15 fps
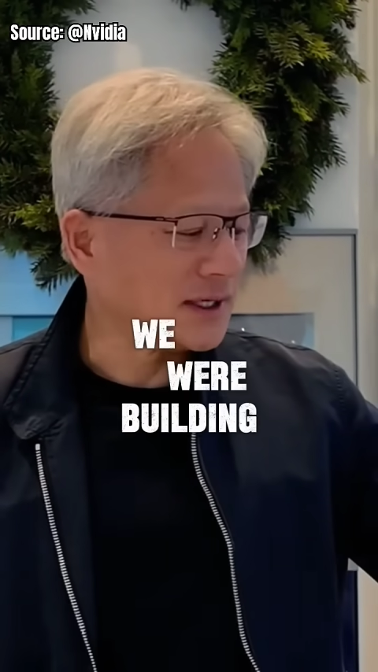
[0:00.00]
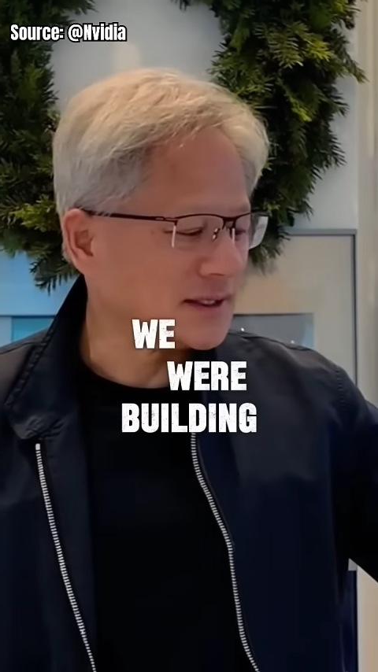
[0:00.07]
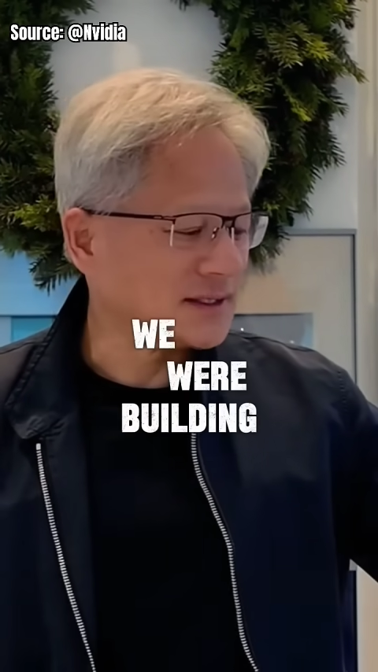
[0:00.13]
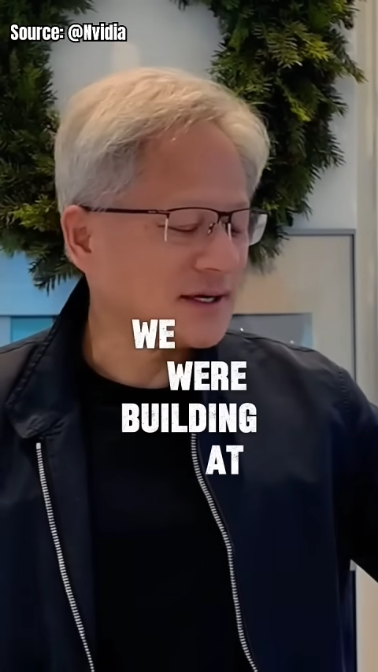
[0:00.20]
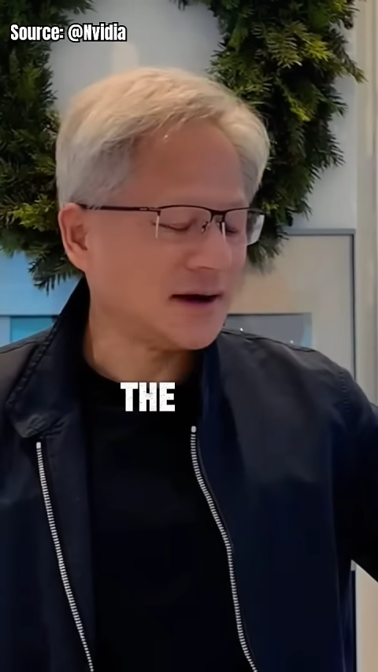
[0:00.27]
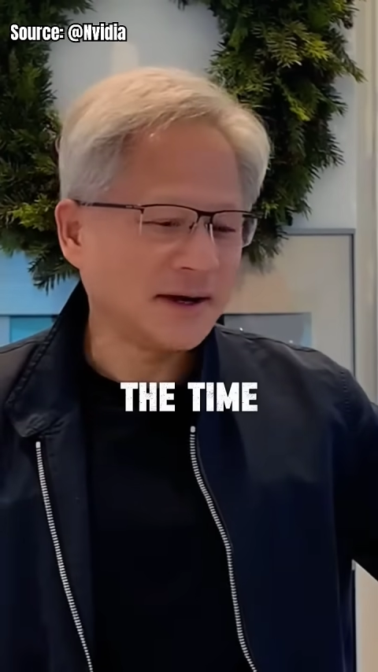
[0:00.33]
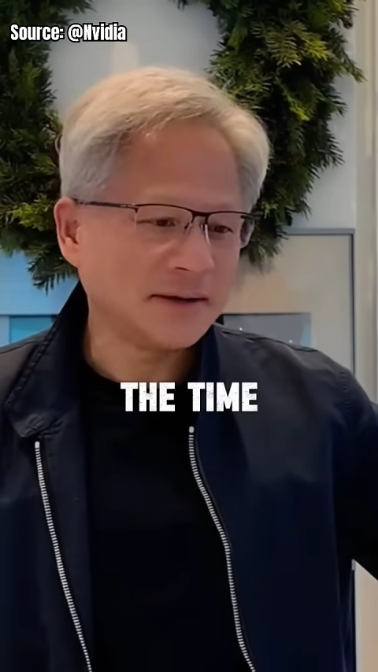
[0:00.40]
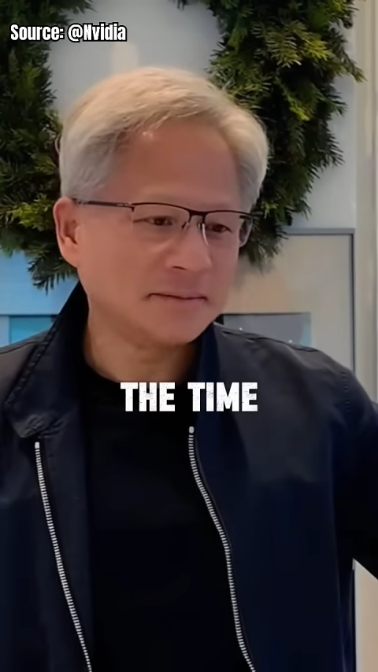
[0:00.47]
building at
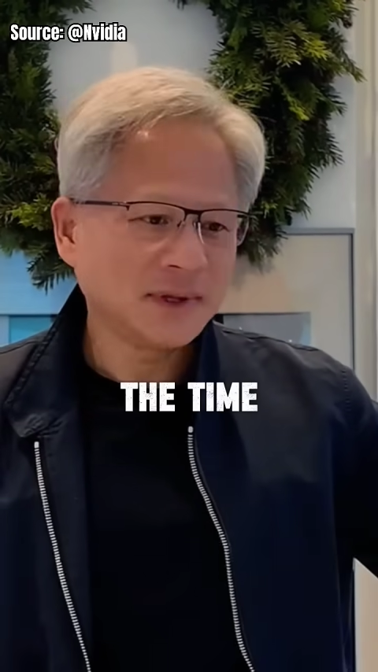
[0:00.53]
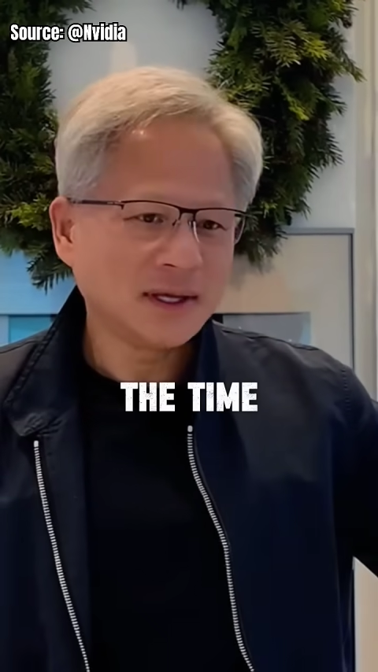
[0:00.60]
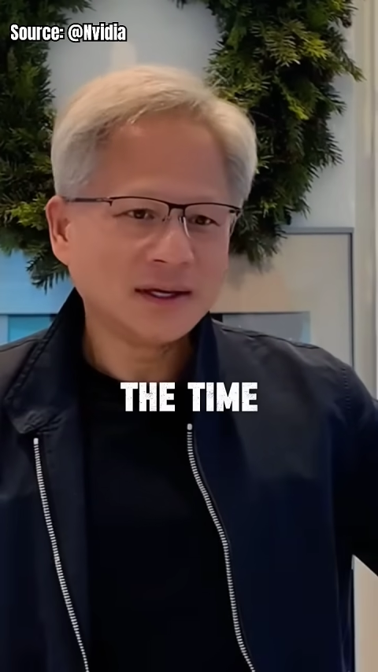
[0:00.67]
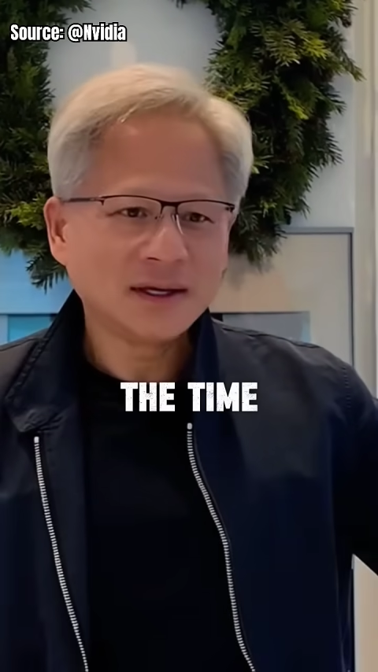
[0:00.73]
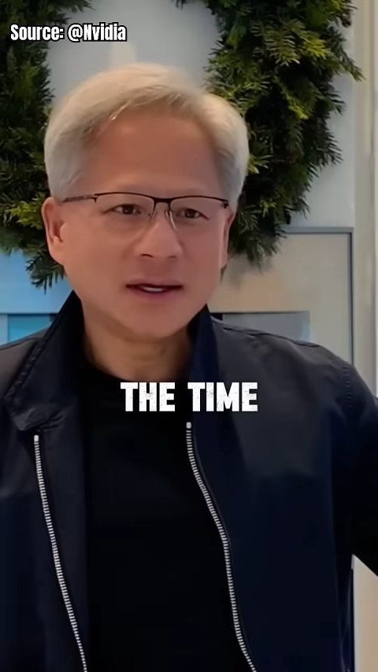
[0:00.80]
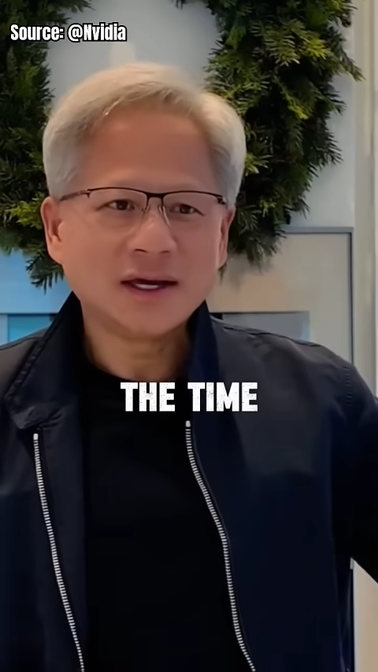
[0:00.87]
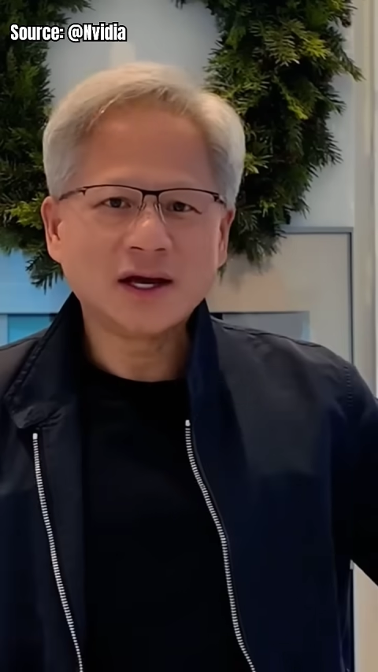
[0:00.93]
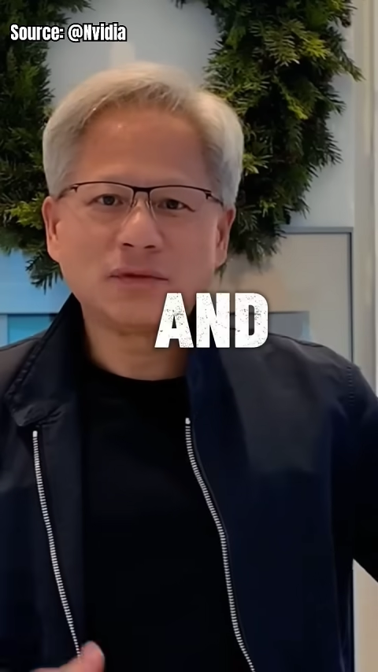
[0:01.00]
the time.
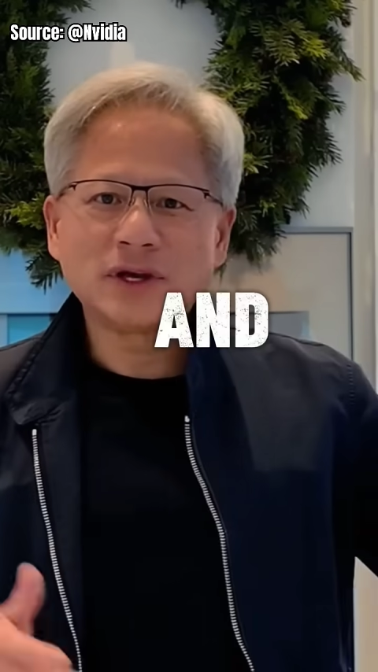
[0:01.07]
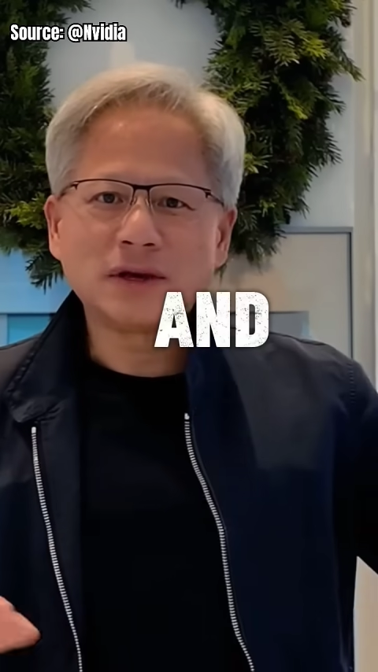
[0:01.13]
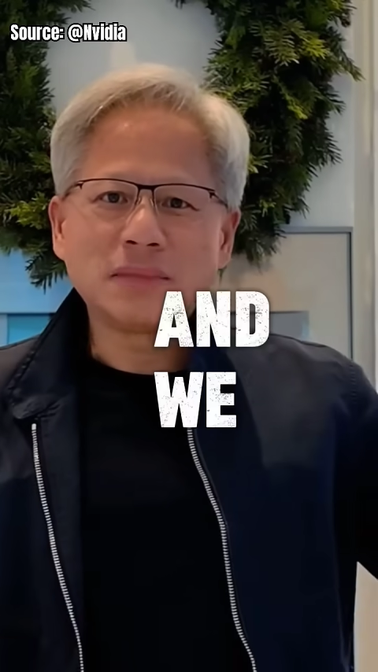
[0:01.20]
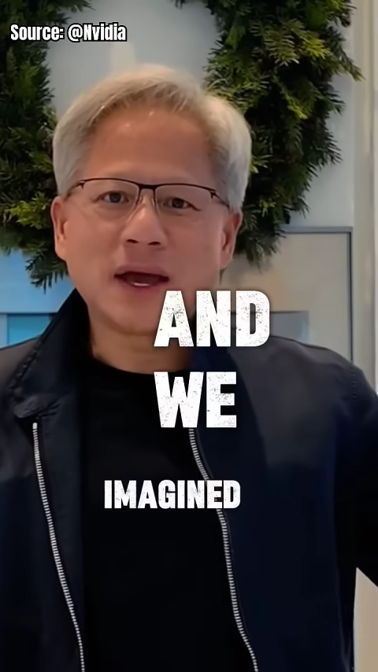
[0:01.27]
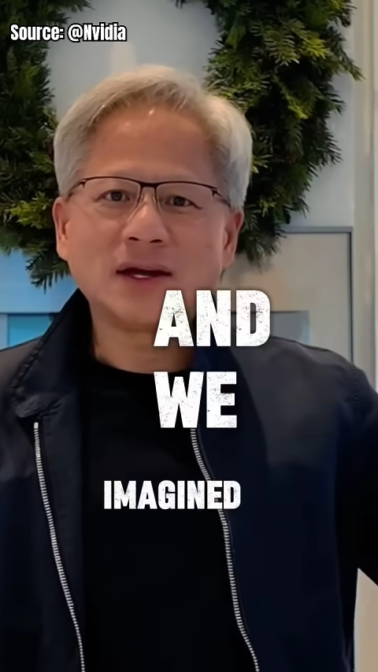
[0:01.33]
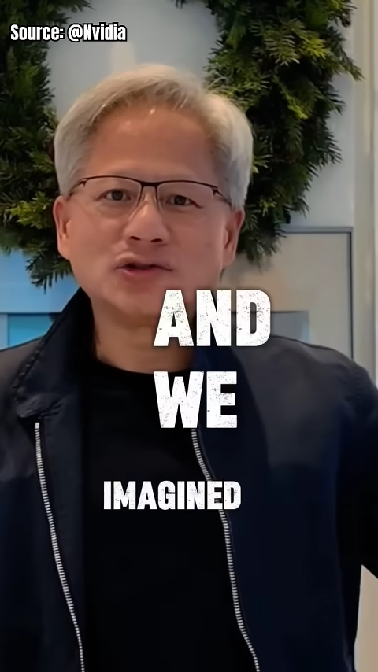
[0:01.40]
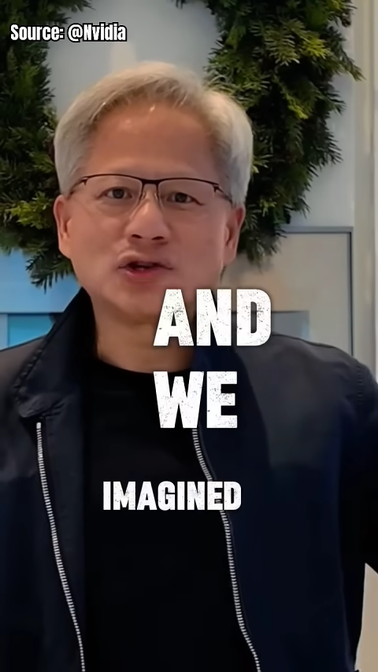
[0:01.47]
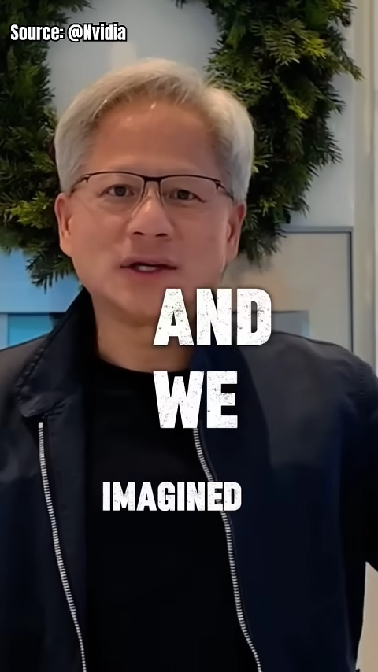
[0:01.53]
And we
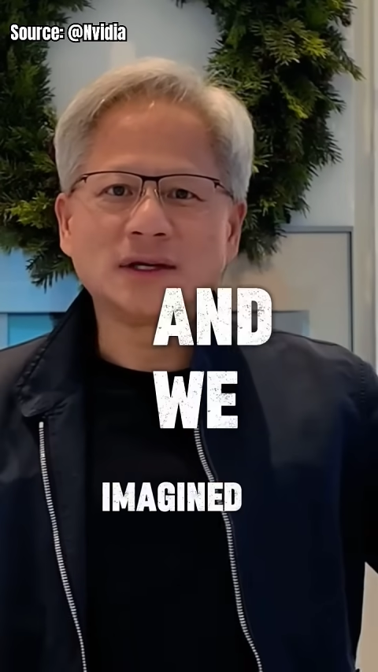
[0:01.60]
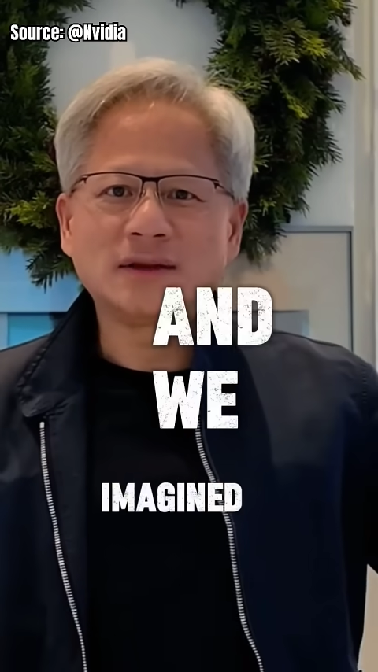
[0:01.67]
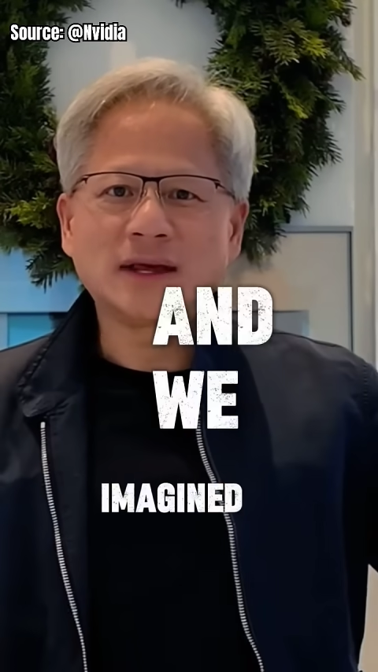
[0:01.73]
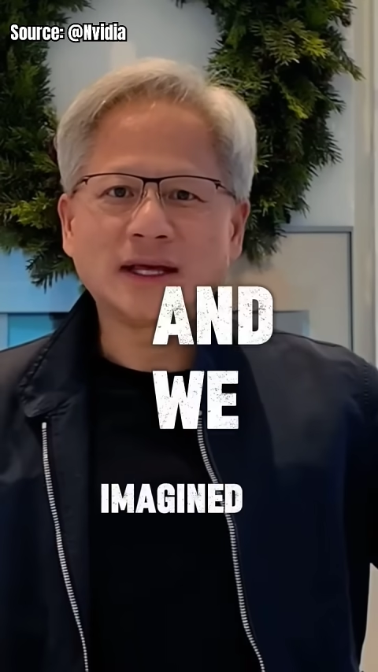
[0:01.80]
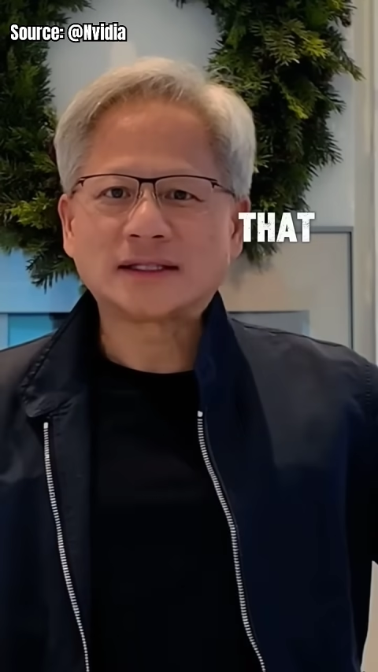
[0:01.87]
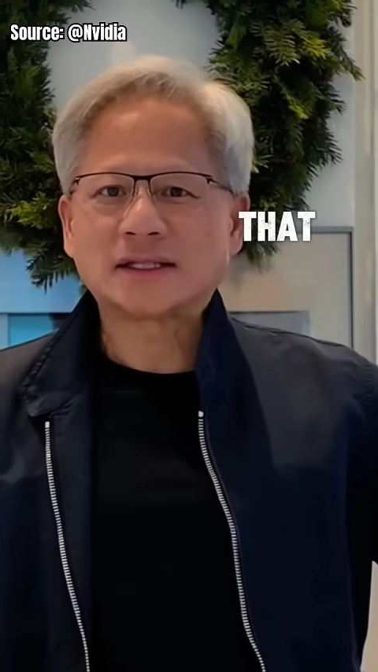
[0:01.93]
imagined